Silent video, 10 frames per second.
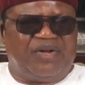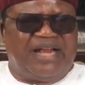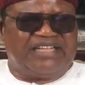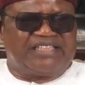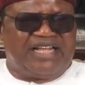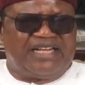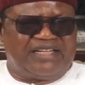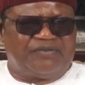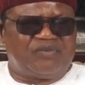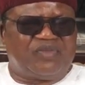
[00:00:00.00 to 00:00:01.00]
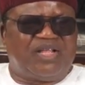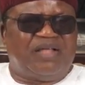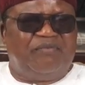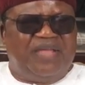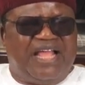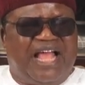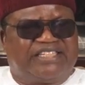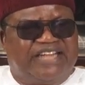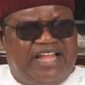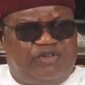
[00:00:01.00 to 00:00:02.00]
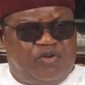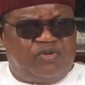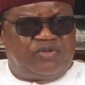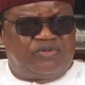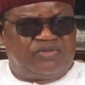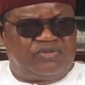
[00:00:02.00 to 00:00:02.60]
But I said that, I tried though,